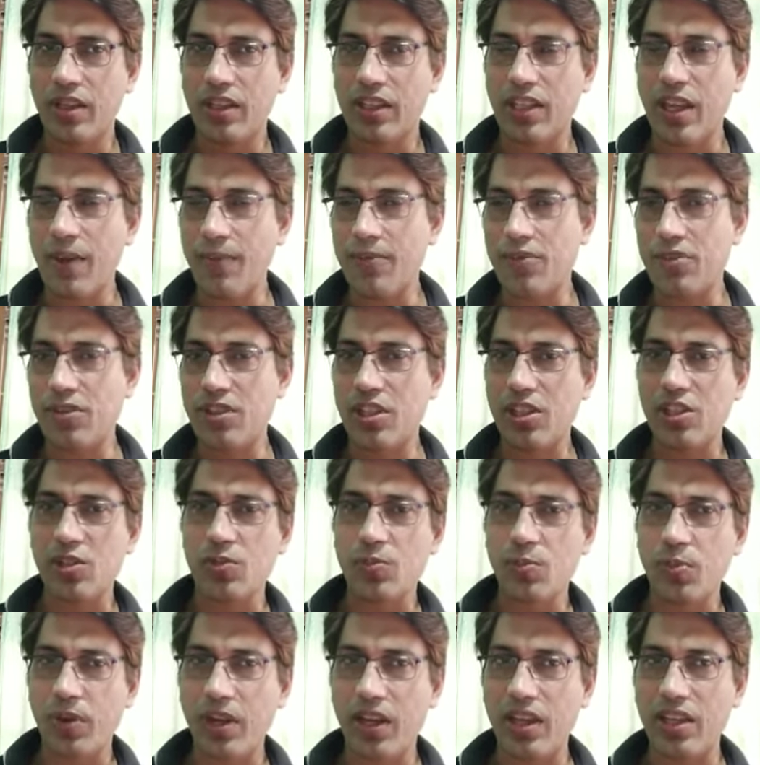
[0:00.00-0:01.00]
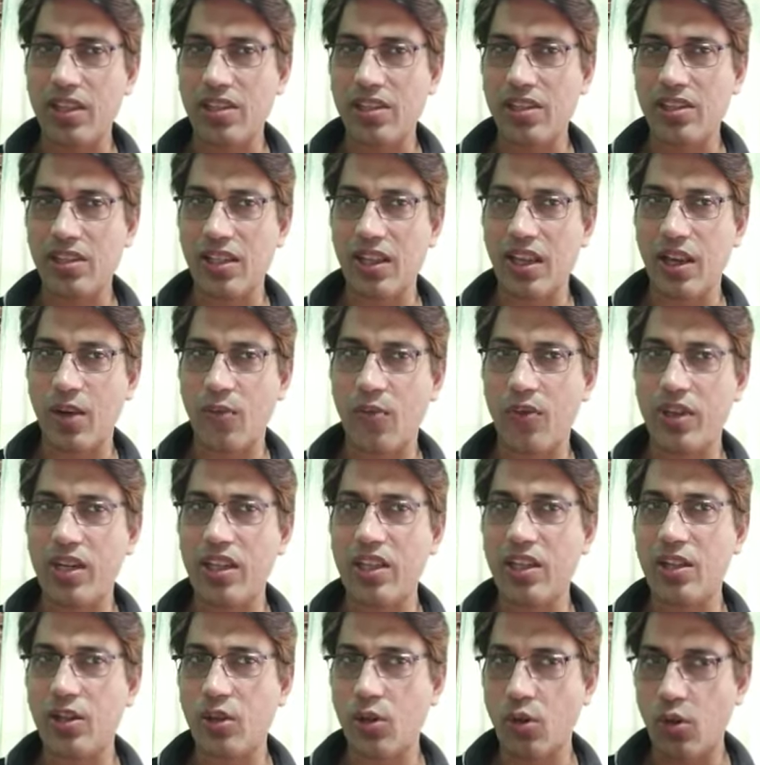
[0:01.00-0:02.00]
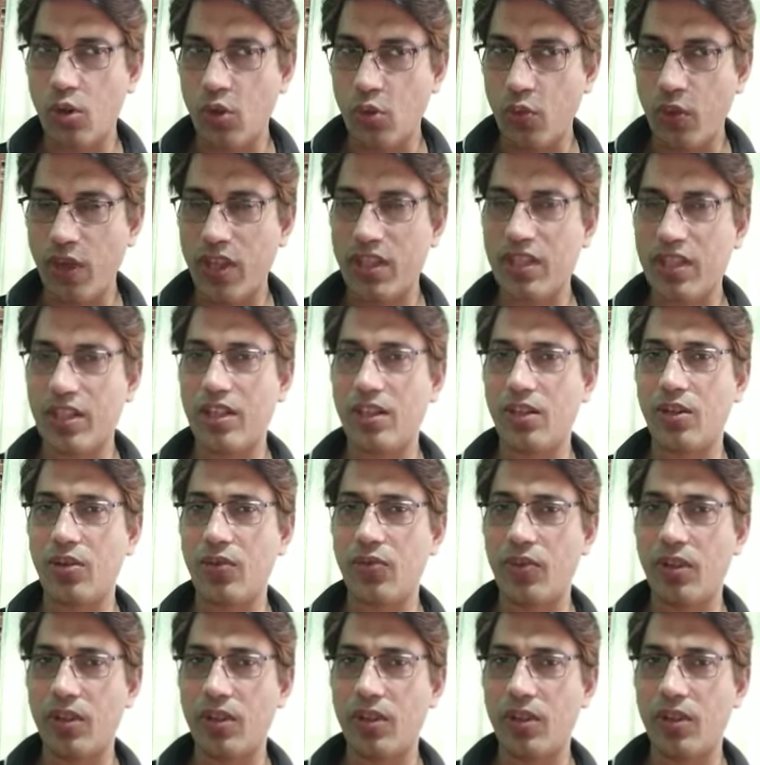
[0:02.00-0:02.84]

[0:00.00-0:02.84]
gives this place a very cold weather